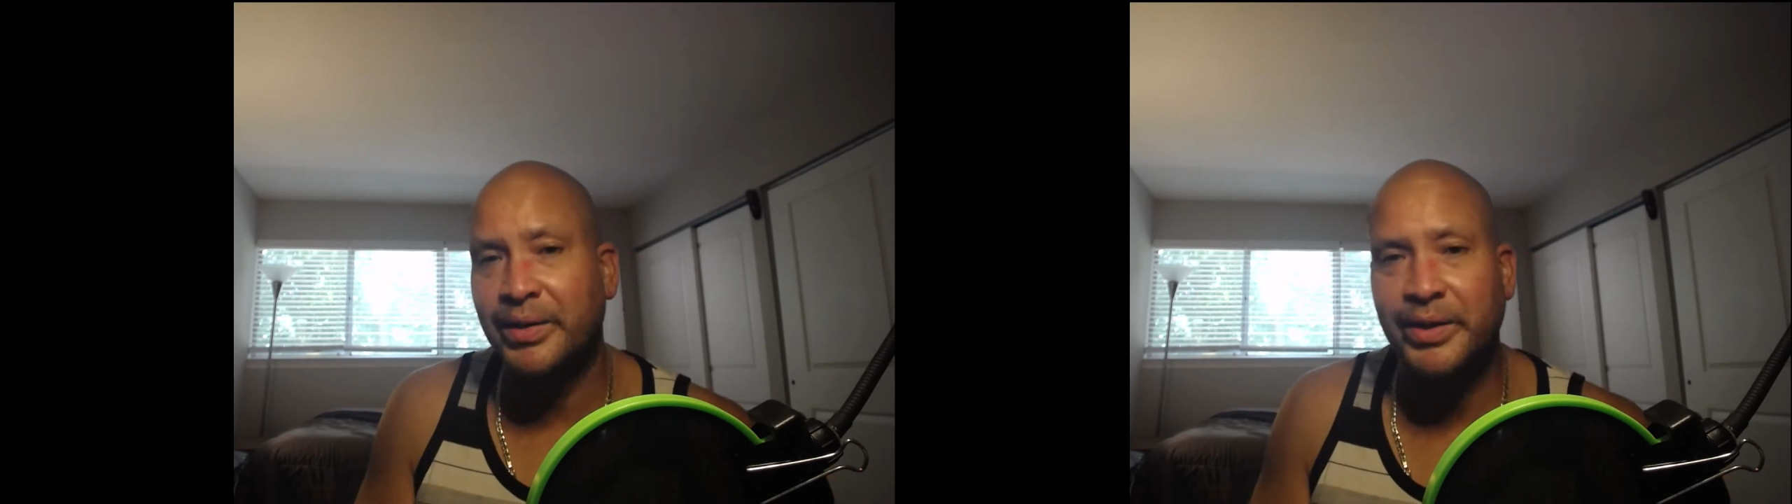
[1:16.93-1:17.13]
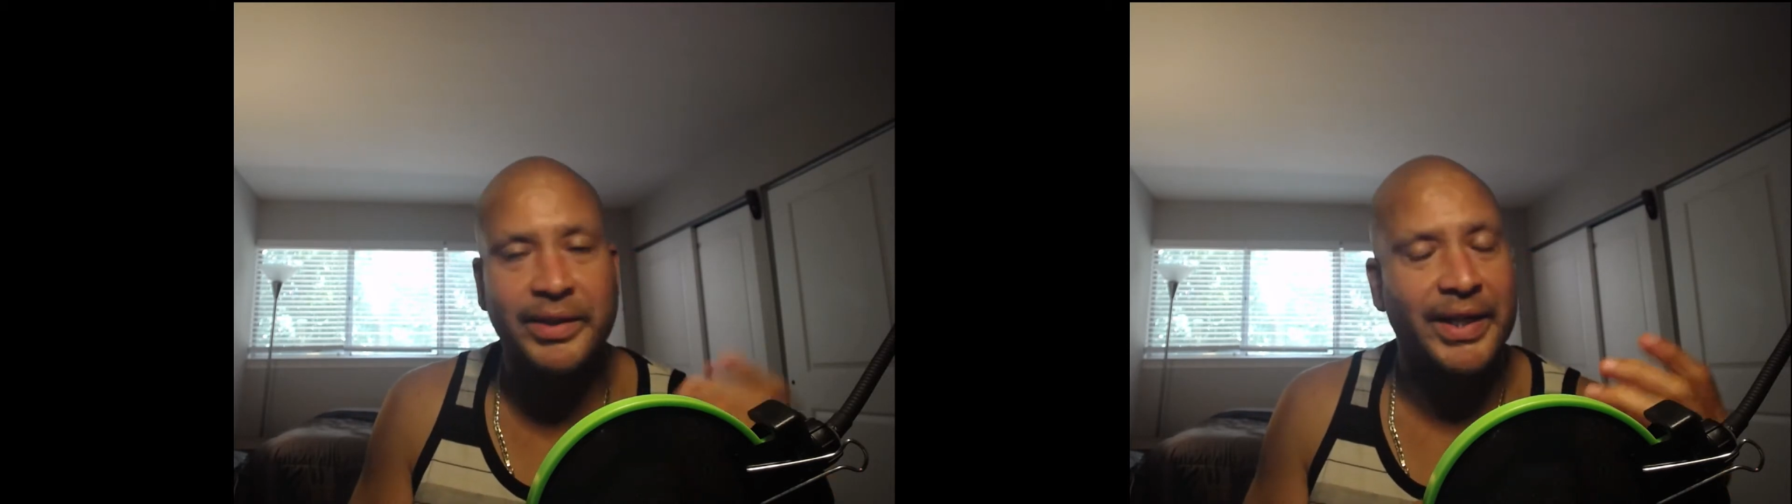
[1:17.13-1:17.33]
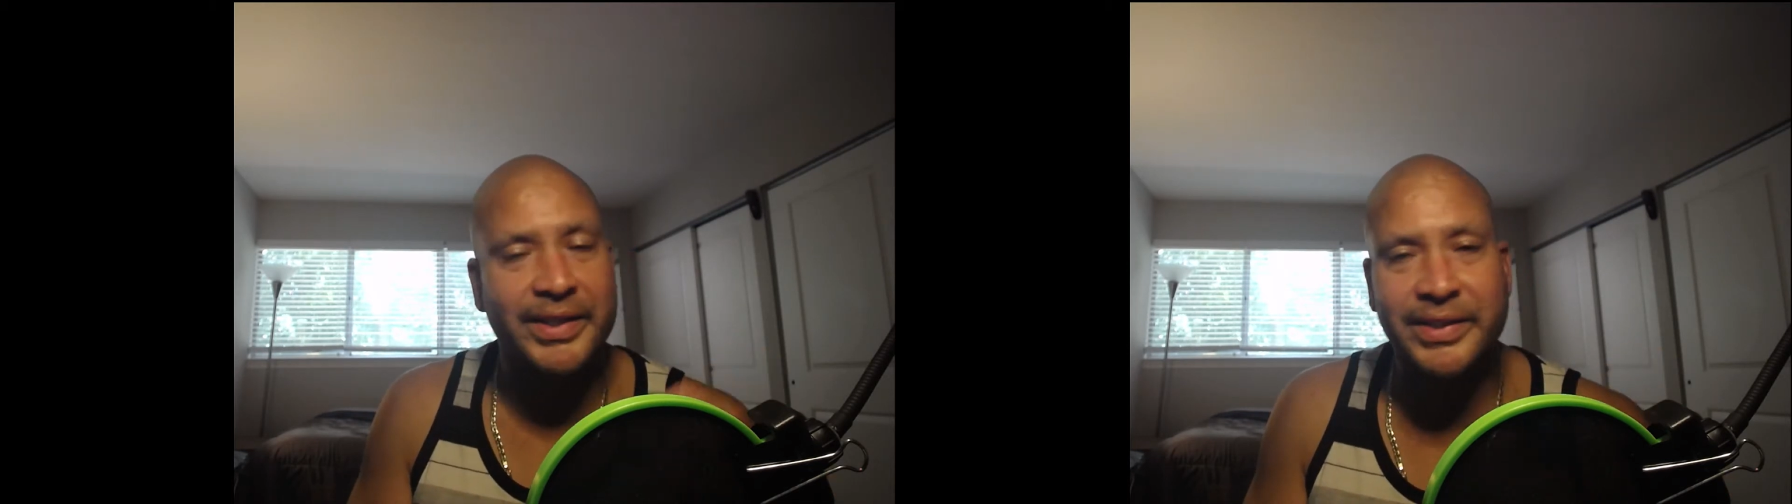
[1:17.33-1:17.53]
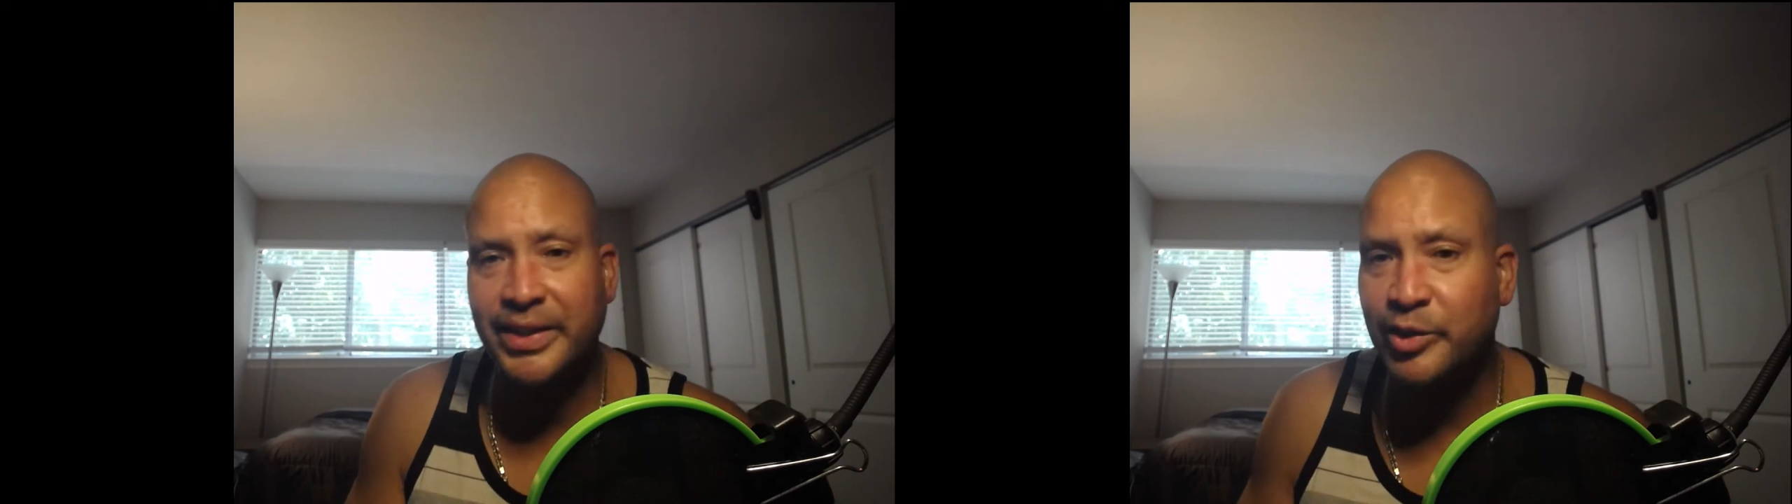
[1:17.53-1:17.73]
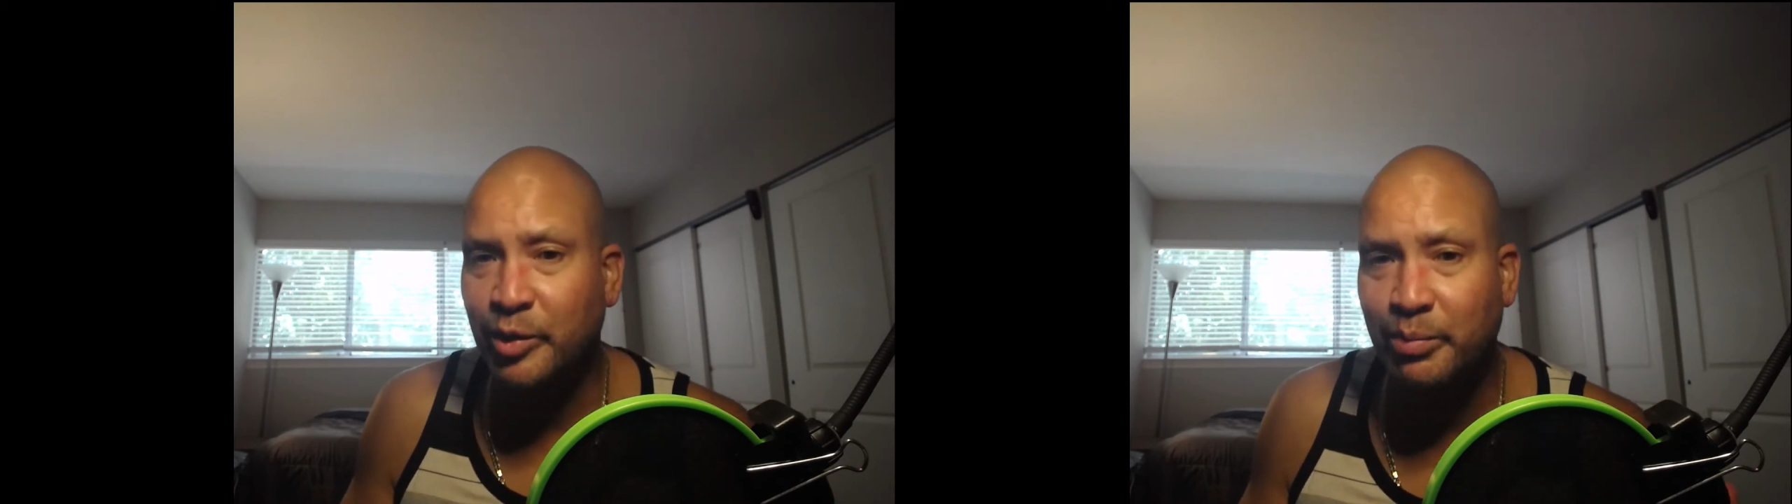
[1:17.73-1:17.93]
And like I
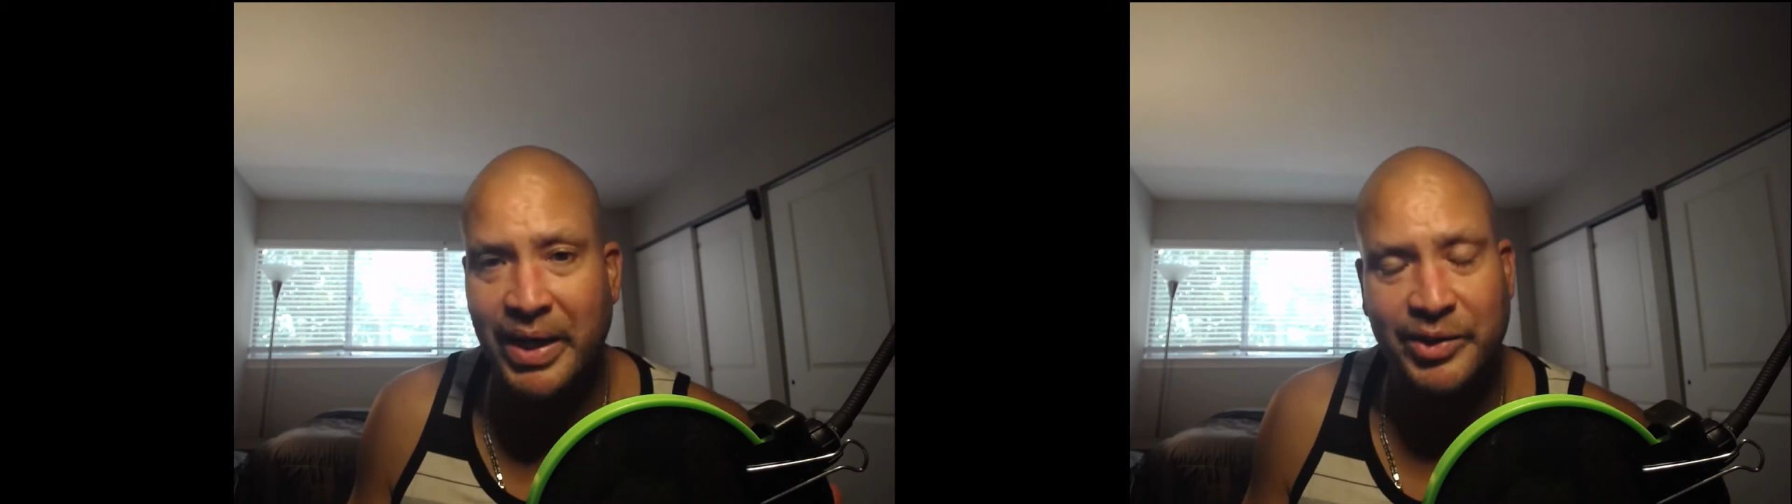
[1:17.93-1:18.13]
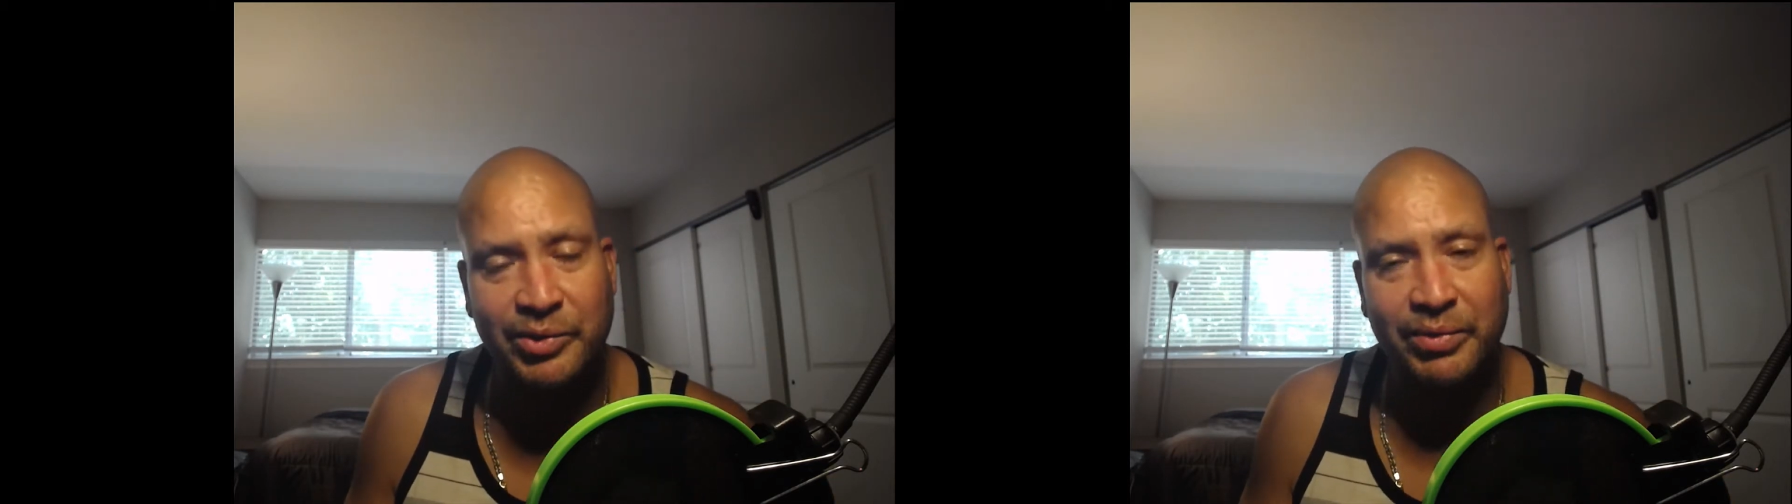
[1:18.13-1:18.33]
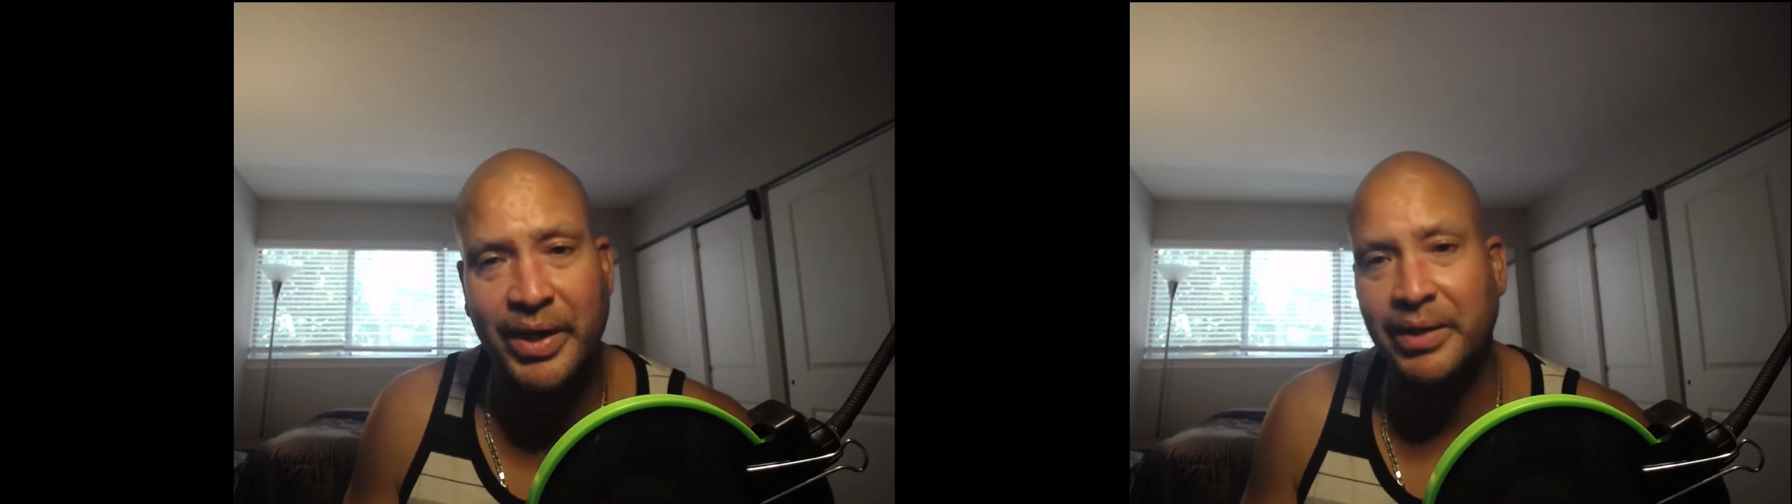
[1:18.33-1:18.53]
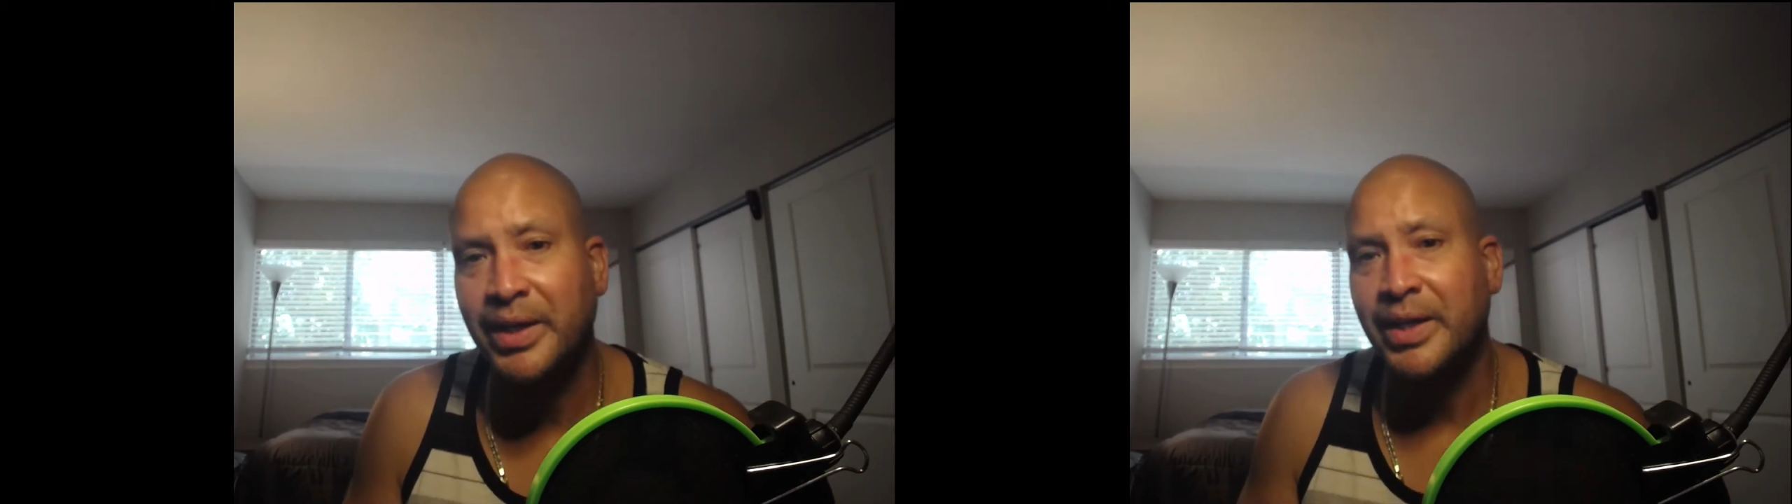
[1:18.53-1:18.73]
said, you could bounce around